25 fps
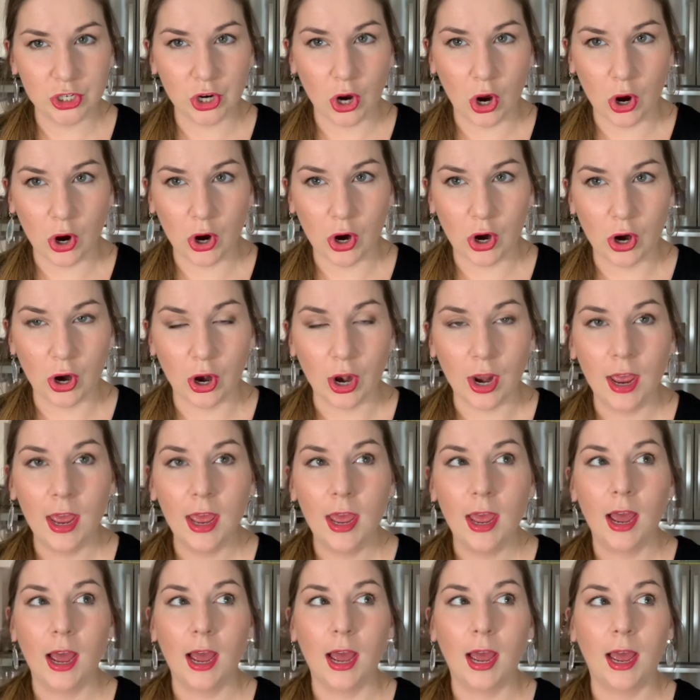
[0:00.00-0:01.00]
R,
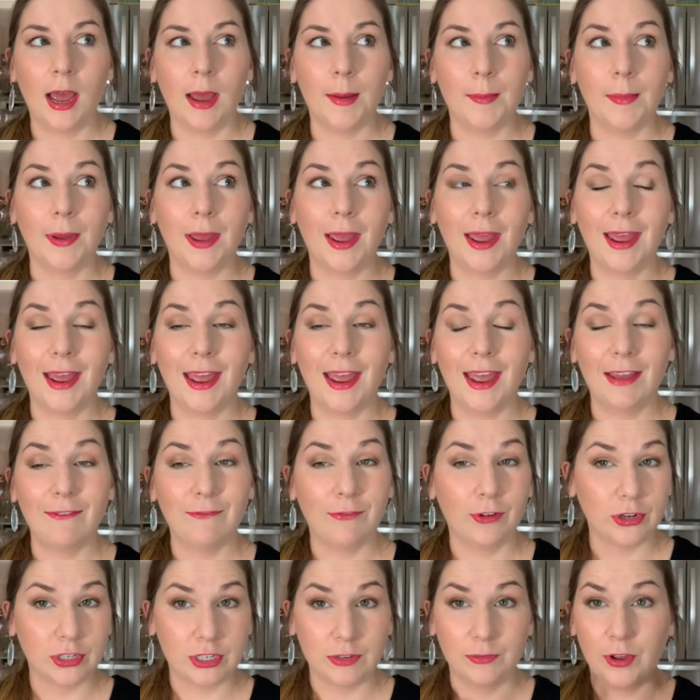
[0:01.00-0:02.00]
um,
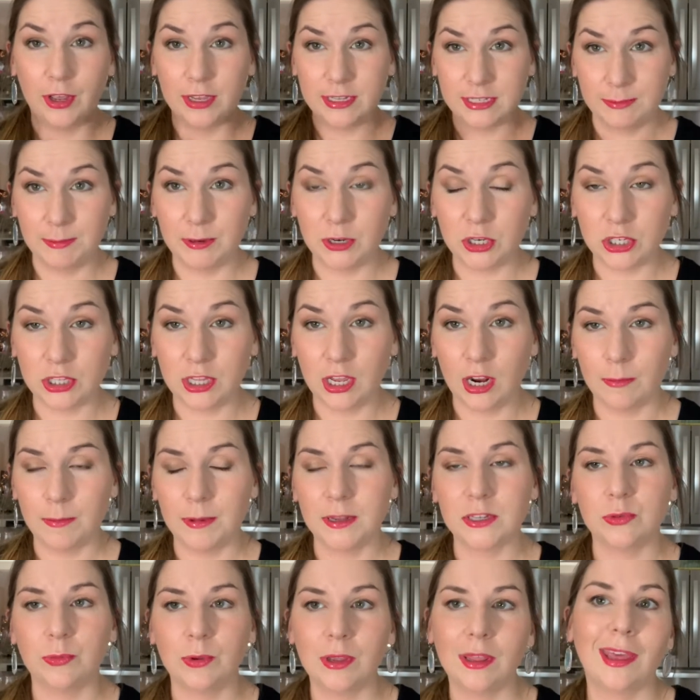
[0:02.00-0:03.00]
first of all, as speech
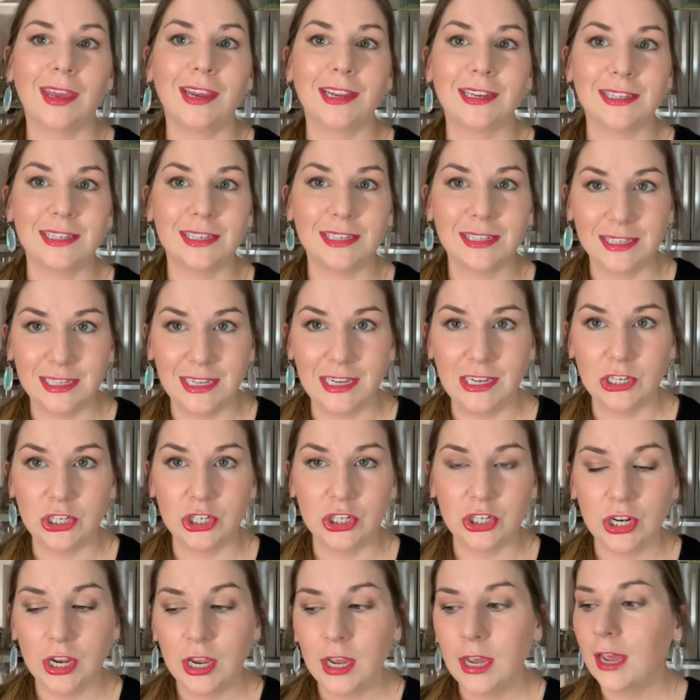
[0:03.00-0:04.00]
therapists, we like to
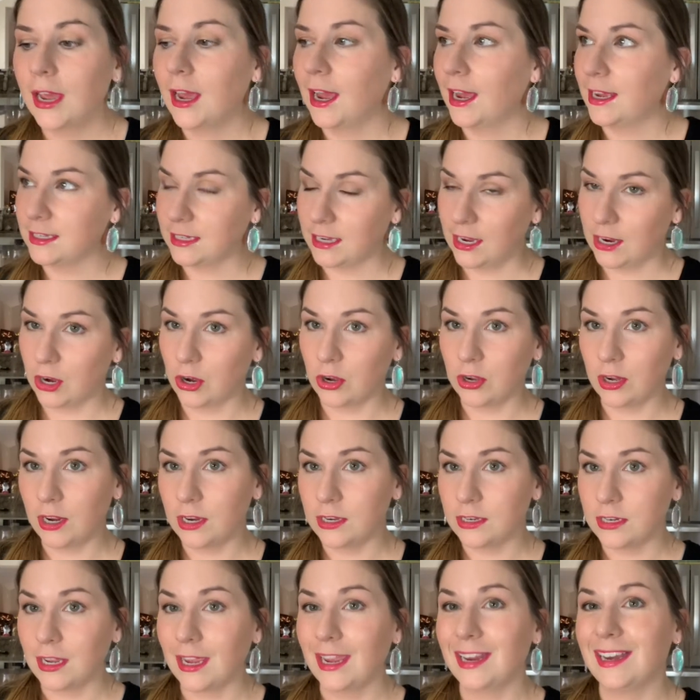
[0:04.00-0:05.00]
teach. As I already
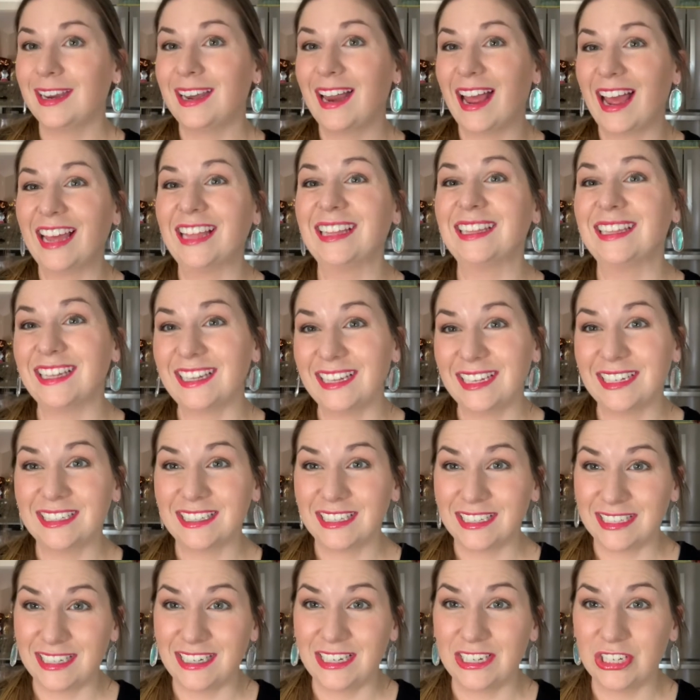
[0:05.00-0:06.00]
indicated, I like to
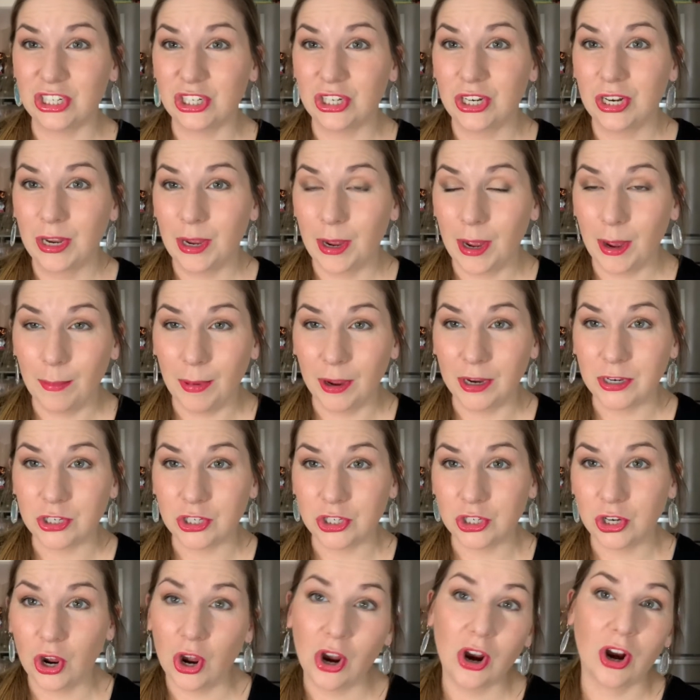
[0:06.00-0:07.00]
teach a
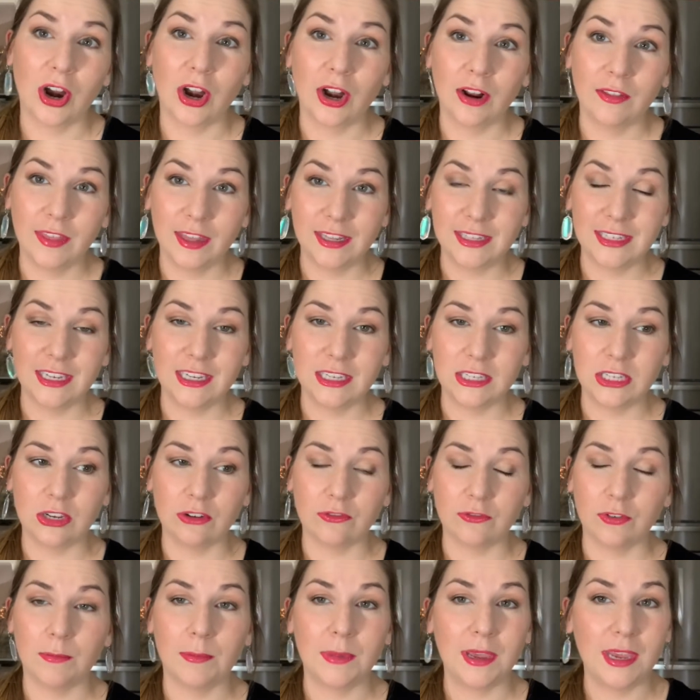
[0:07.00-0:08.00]
bunched R. That's easier
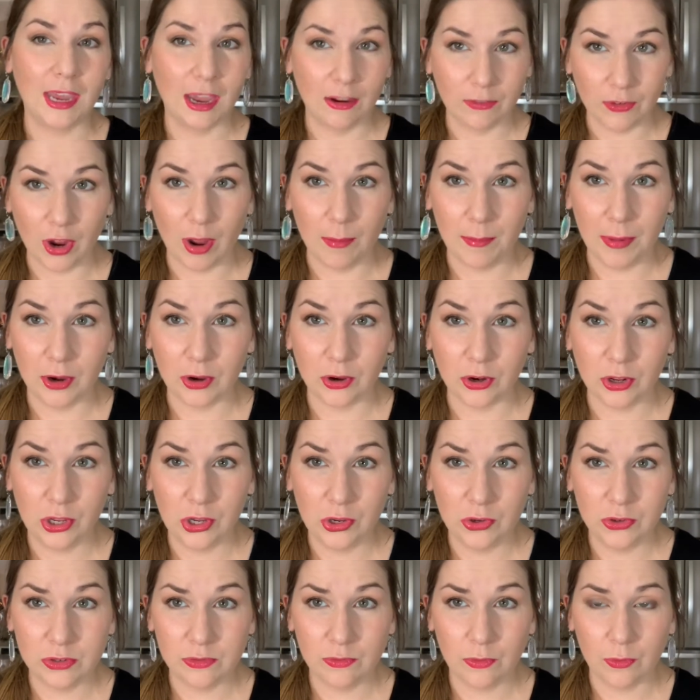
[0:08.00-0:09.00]
for me. I've got better
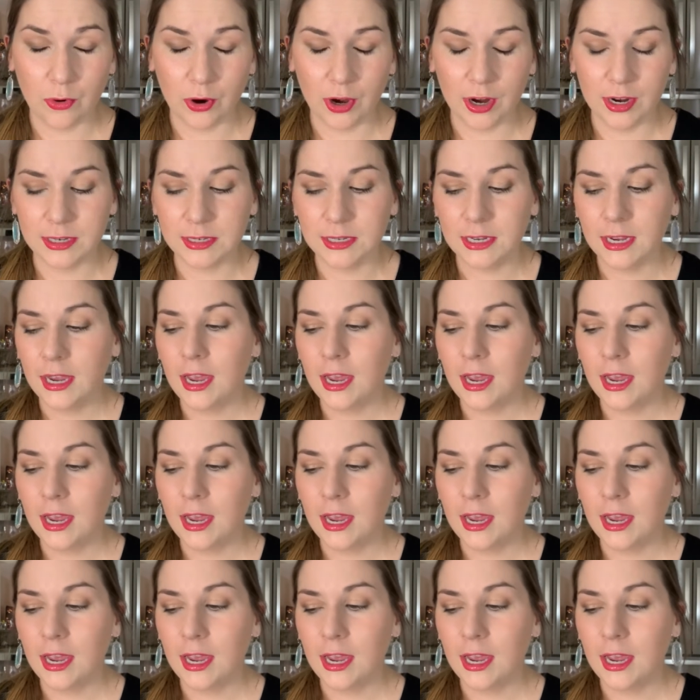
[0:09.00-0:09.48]
cues for it.